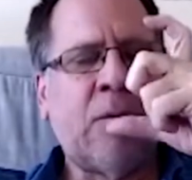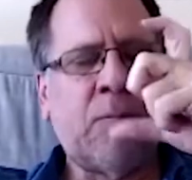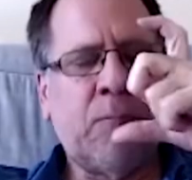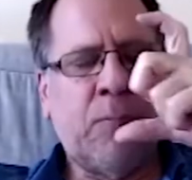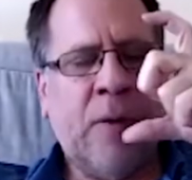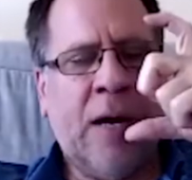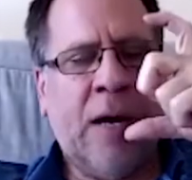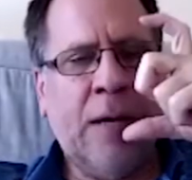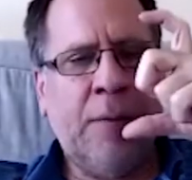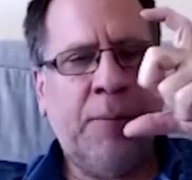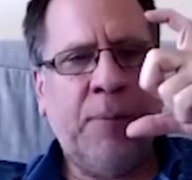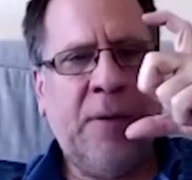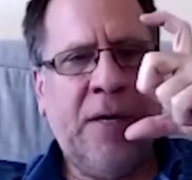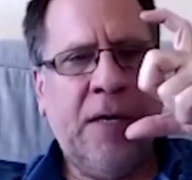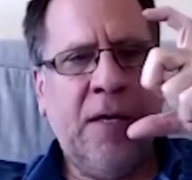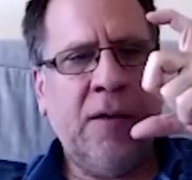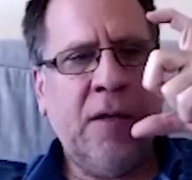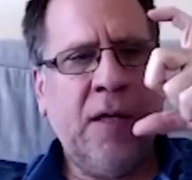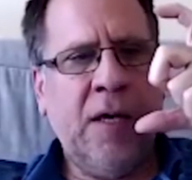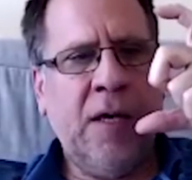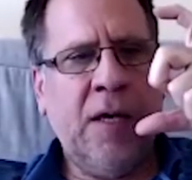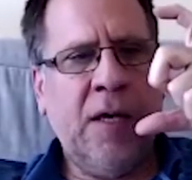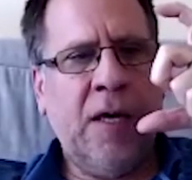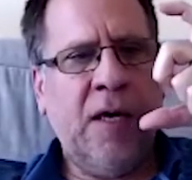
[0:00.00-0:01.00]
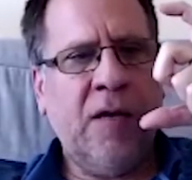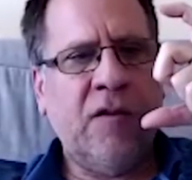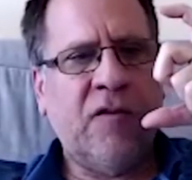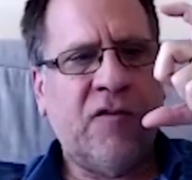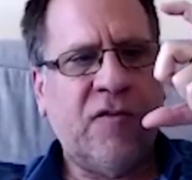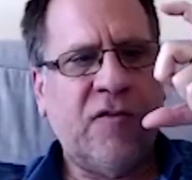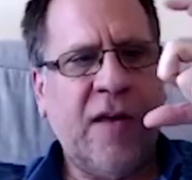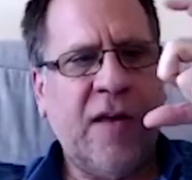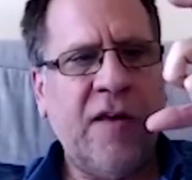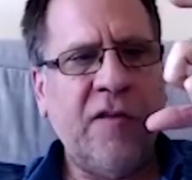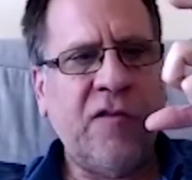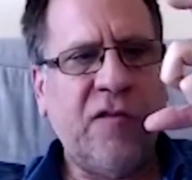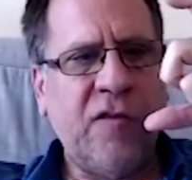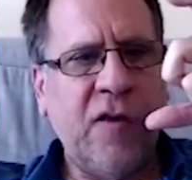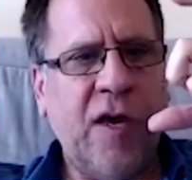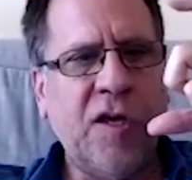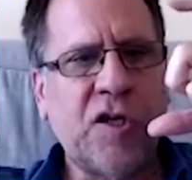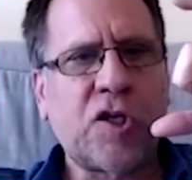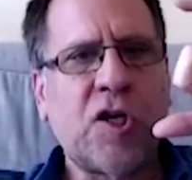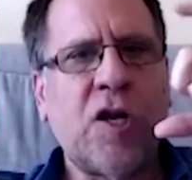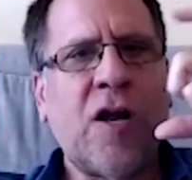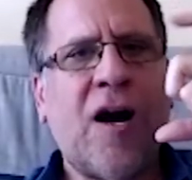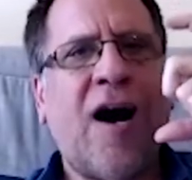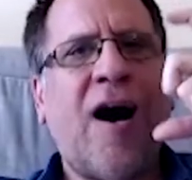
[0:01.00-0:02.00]
might be the
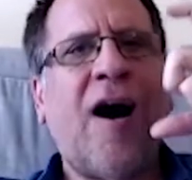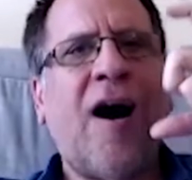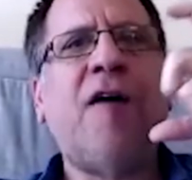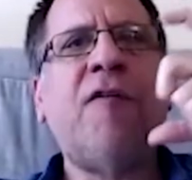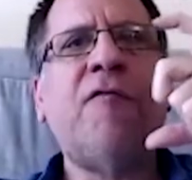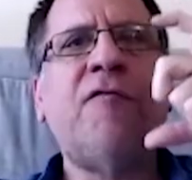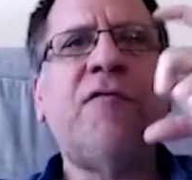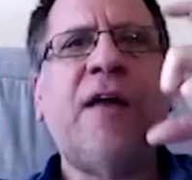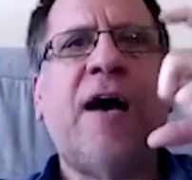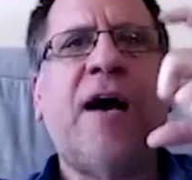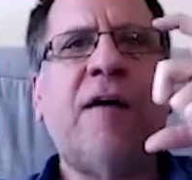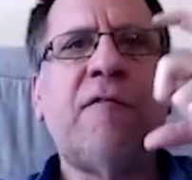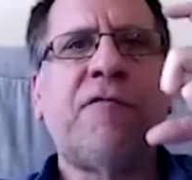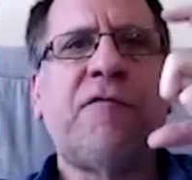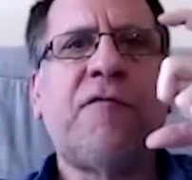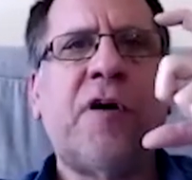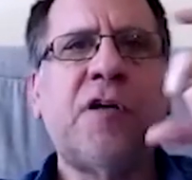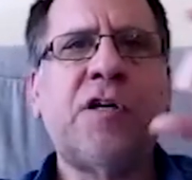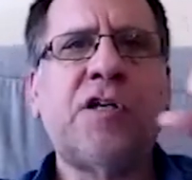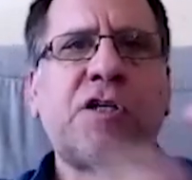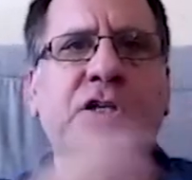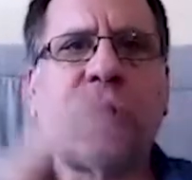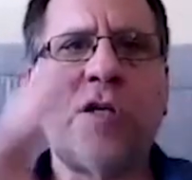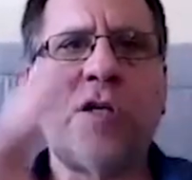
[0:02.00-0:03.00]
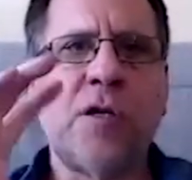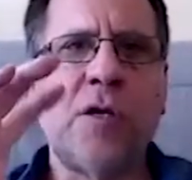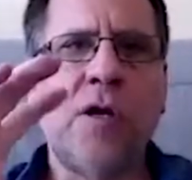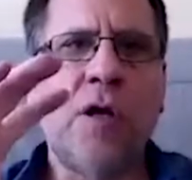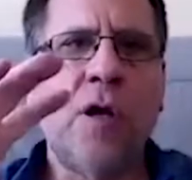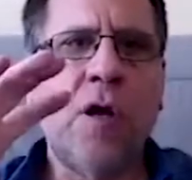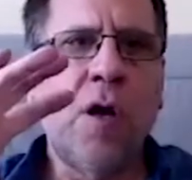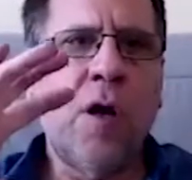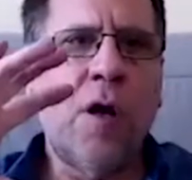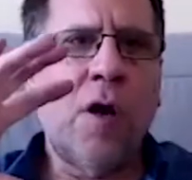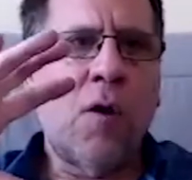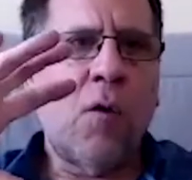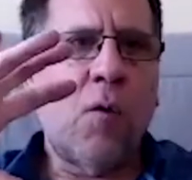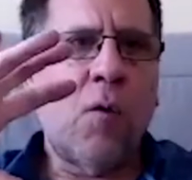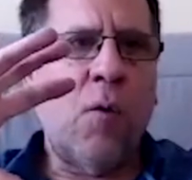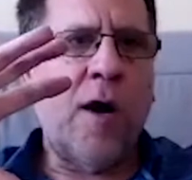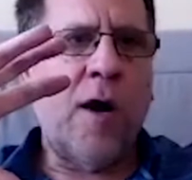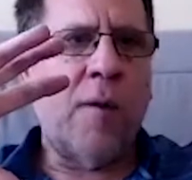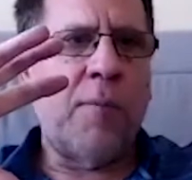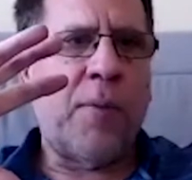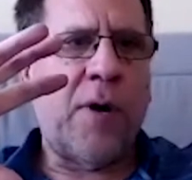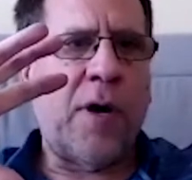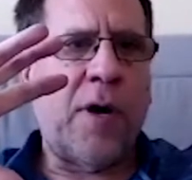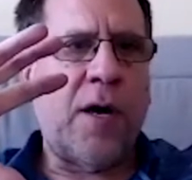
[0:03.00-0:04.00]
instantiation of that function
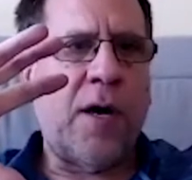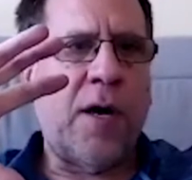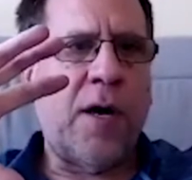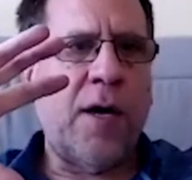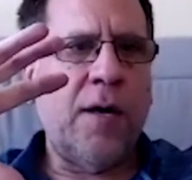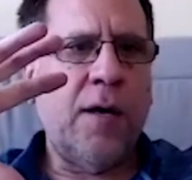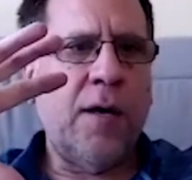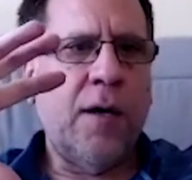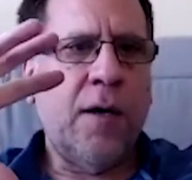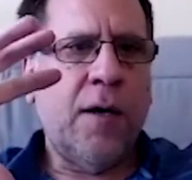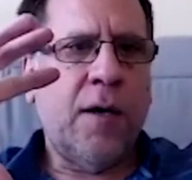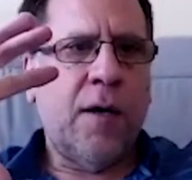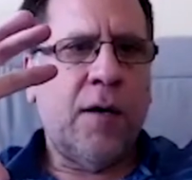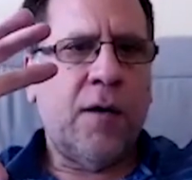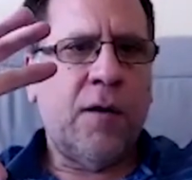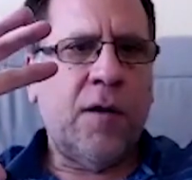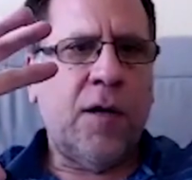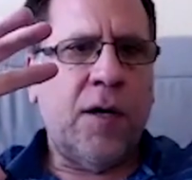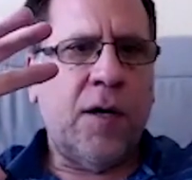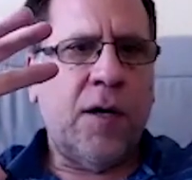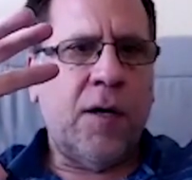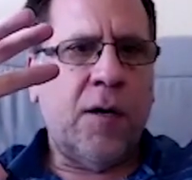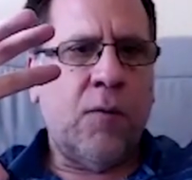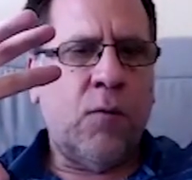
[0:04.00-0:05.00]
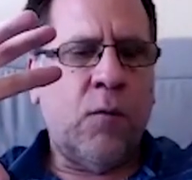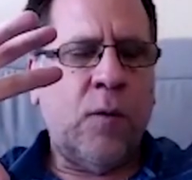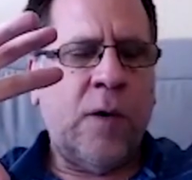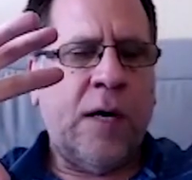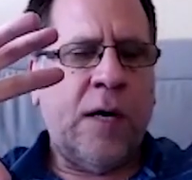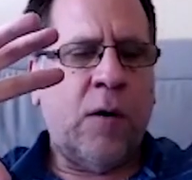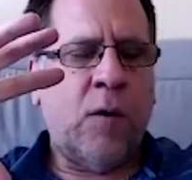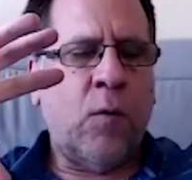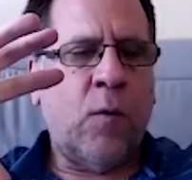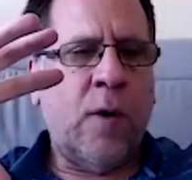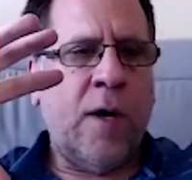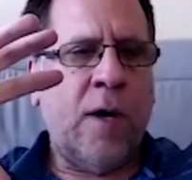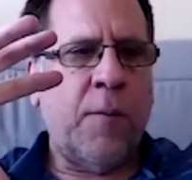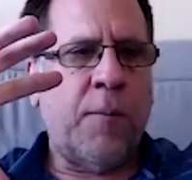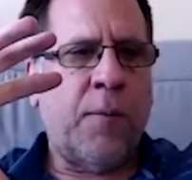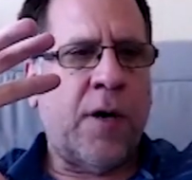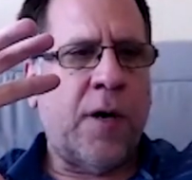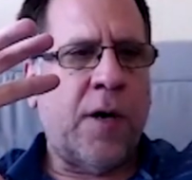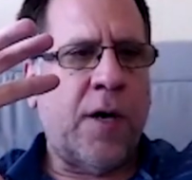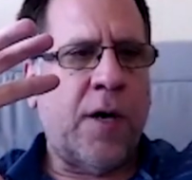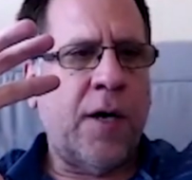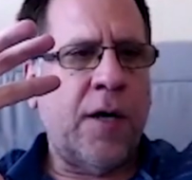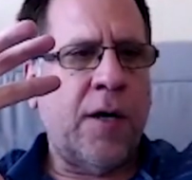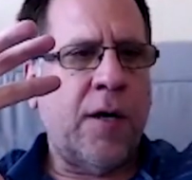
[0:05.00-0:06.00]
whereby the where
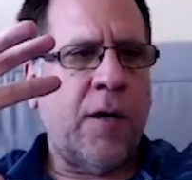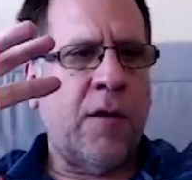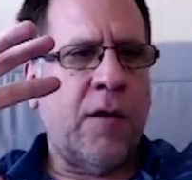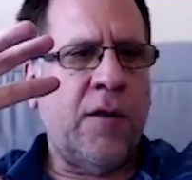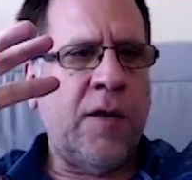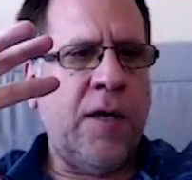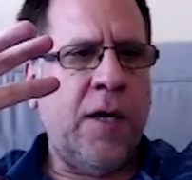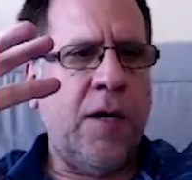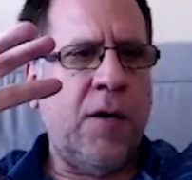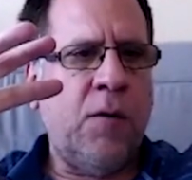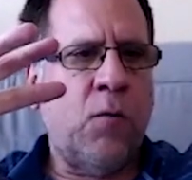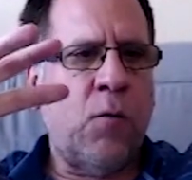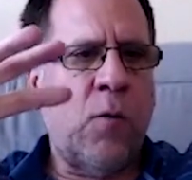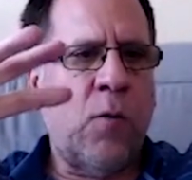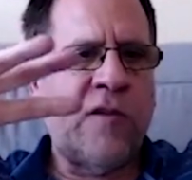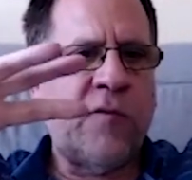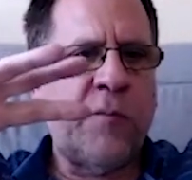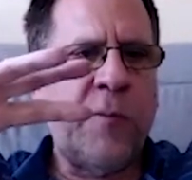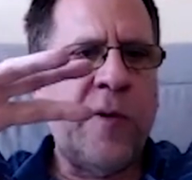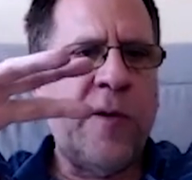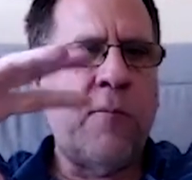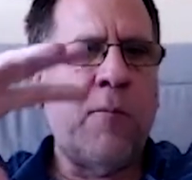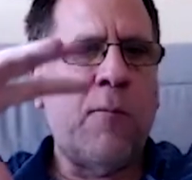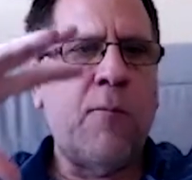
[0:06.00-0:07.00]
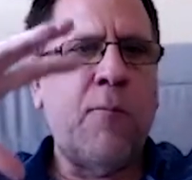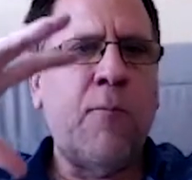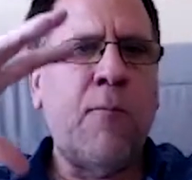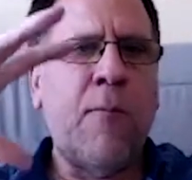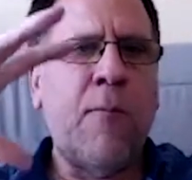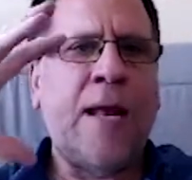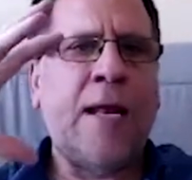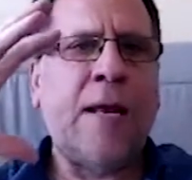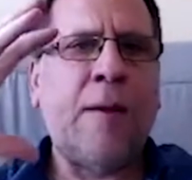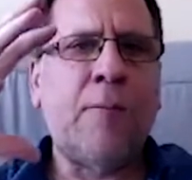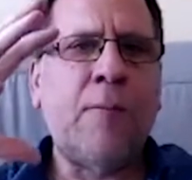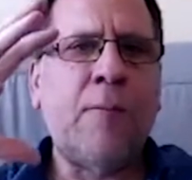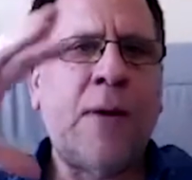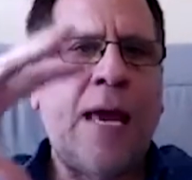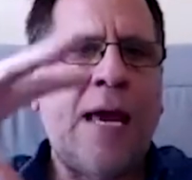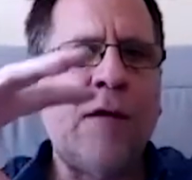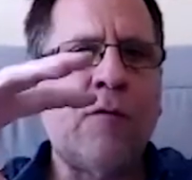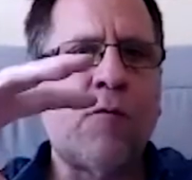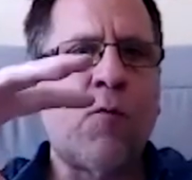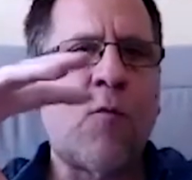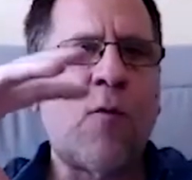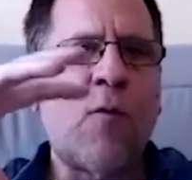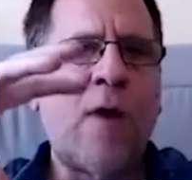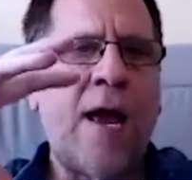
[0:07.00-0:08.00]
whereby the what's been made,
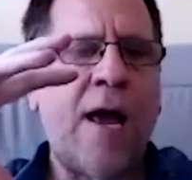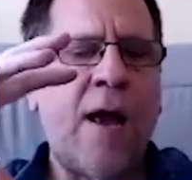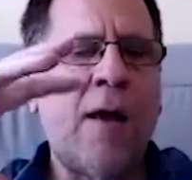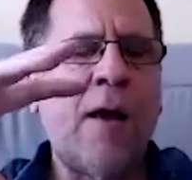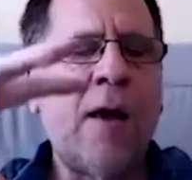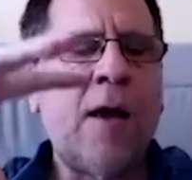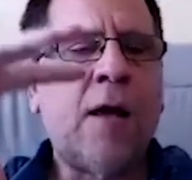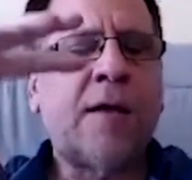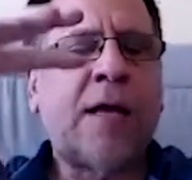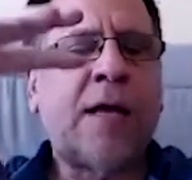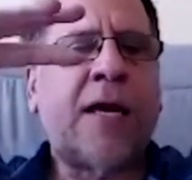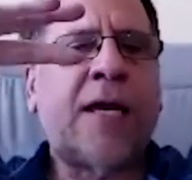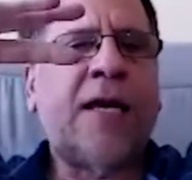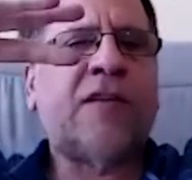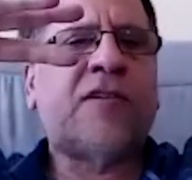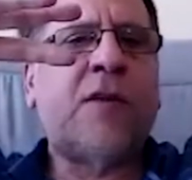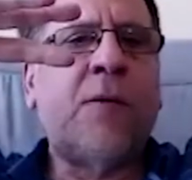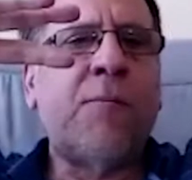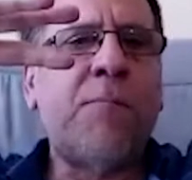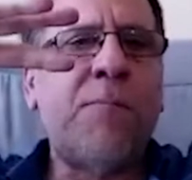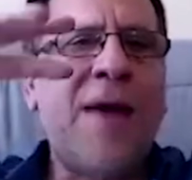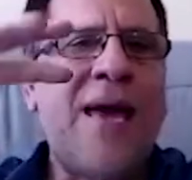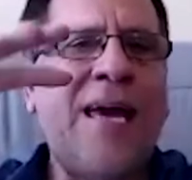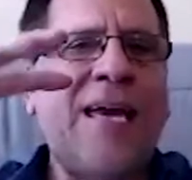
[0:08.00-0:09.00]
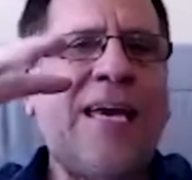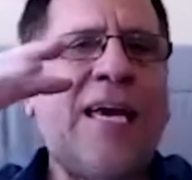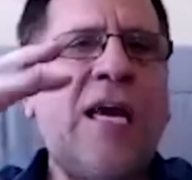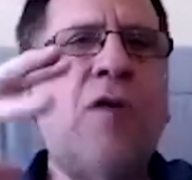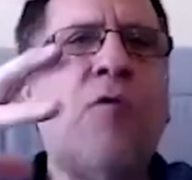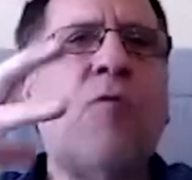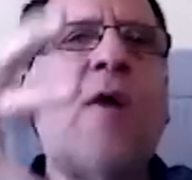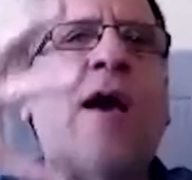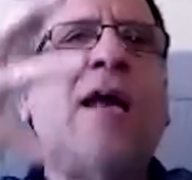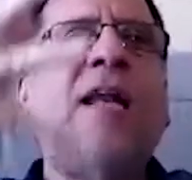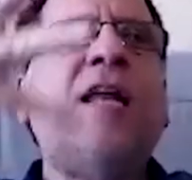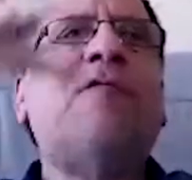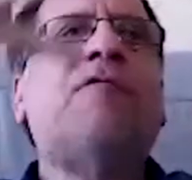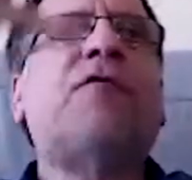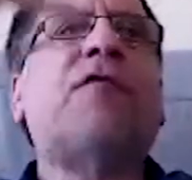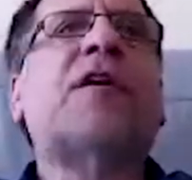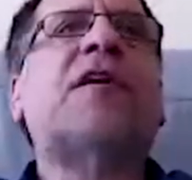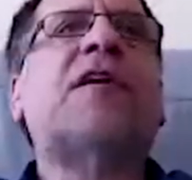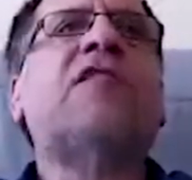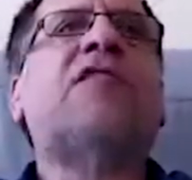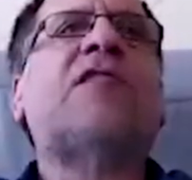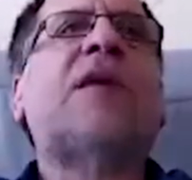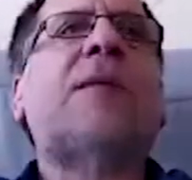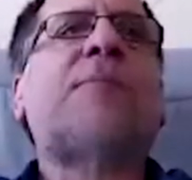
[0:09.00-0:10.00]
made re, like it's the making ready for
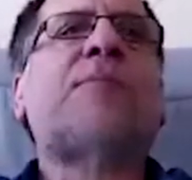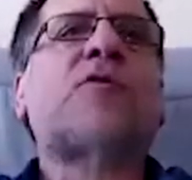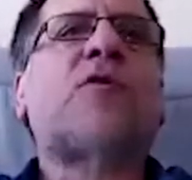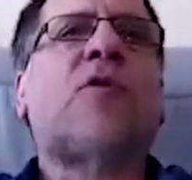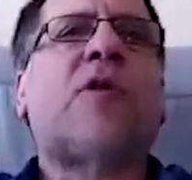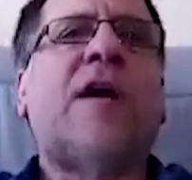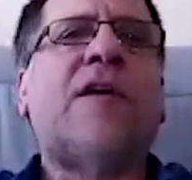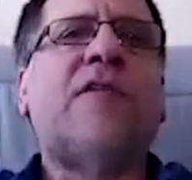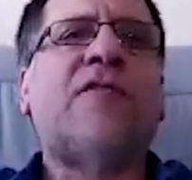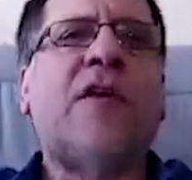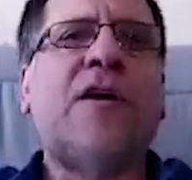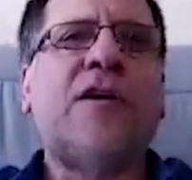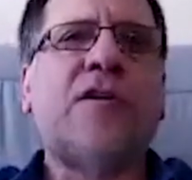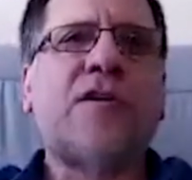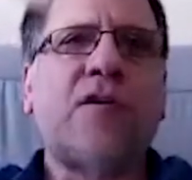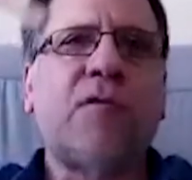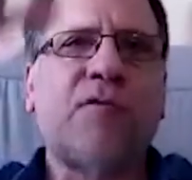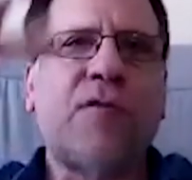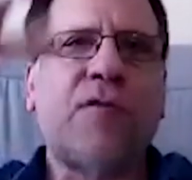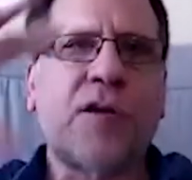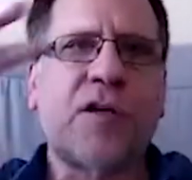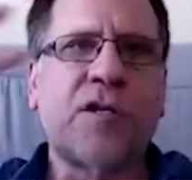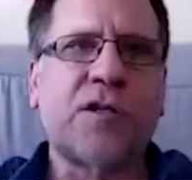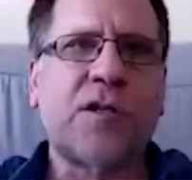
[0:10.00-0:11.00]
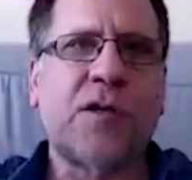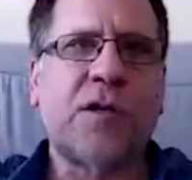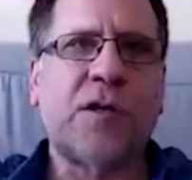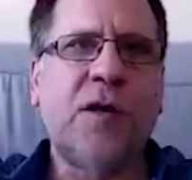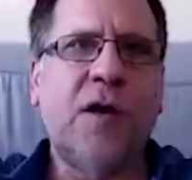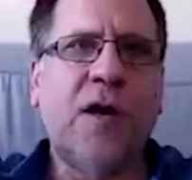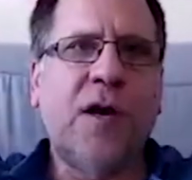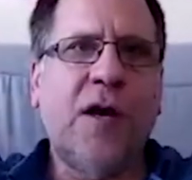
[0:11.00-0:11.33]
conceptualization function.